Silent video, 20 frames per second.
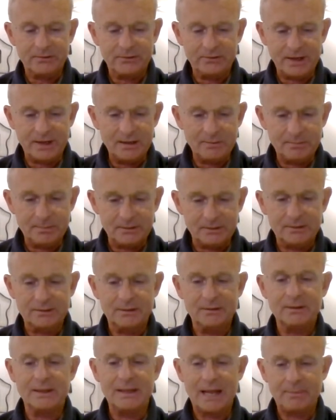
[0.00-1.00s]

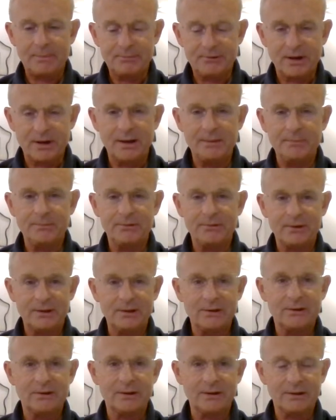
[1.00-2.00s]
stable lap time
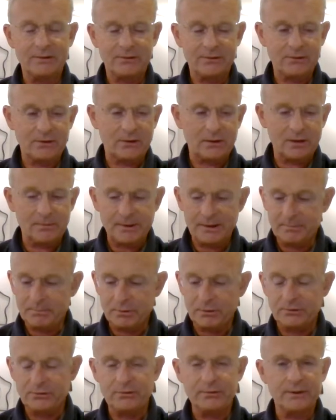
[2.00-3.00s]
stint. And it's all
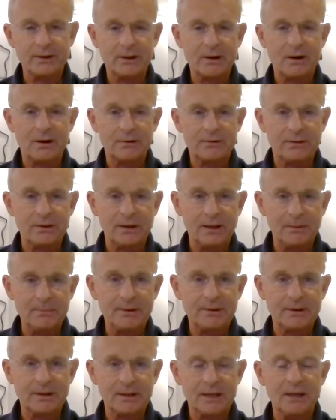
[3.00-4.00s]
about pushing the car to the
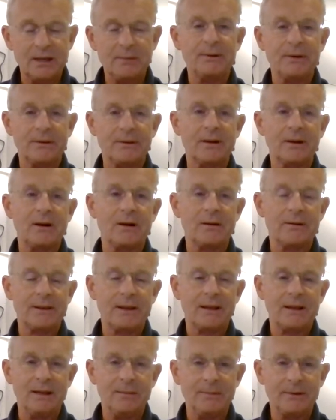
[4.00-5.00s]
limit and keeping the car
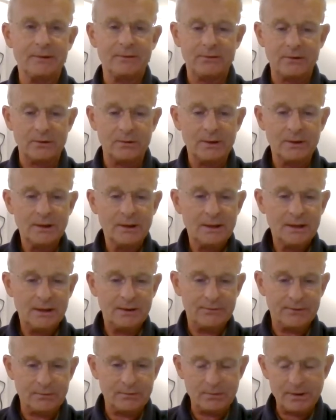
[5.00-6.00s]
at that limit. So
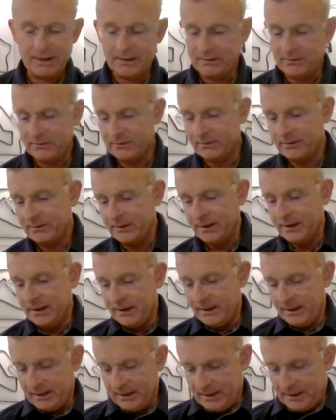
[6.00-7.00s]
if the race,
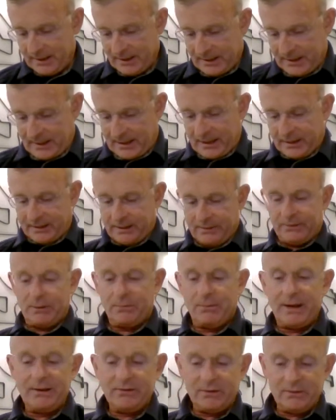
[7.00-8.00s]
if
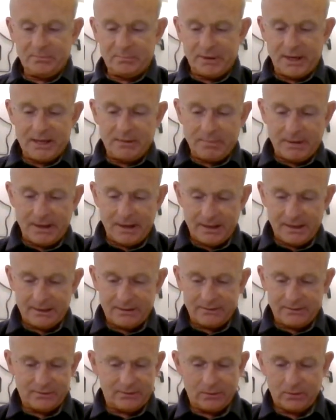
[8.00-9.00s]
the racing brake pad
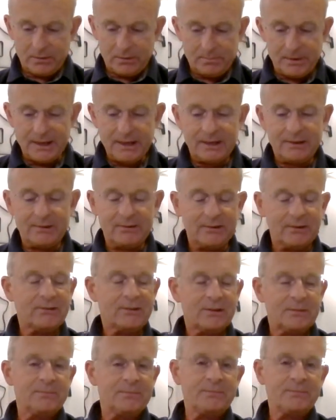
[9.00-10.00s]
or brake
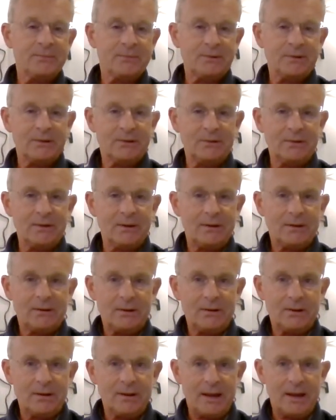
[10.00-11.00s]
system
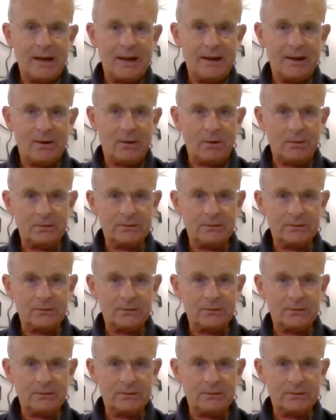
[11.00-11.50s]
uh,